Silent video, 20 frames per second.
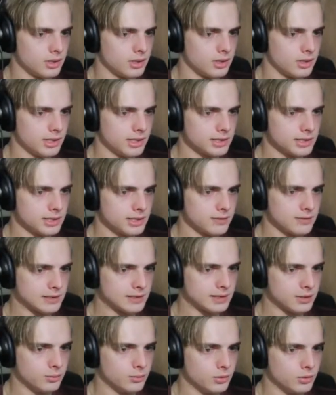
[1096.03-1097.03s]
Like, that stuff's
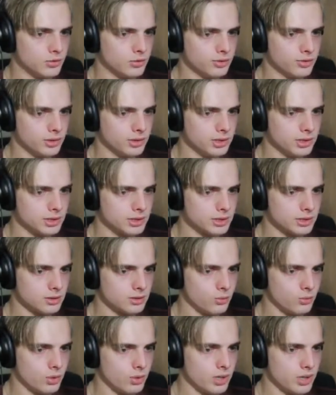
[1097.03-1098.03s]
still moving. That's
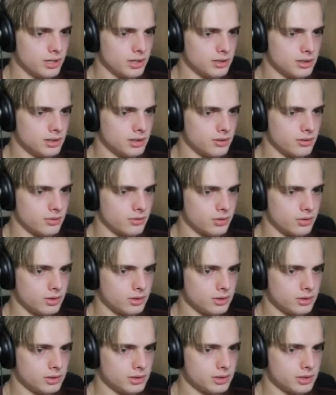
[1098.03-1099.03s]
still wet. After
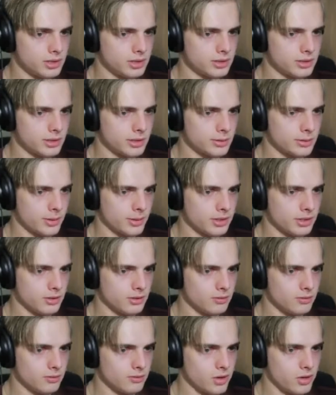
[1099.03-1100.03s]
all these years, you expect that
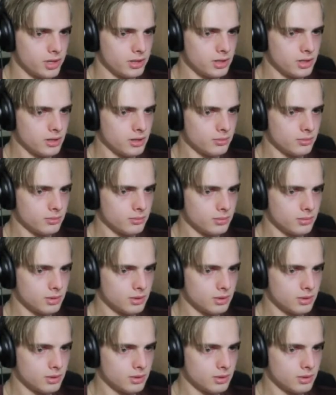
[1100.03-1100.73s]
to dry up.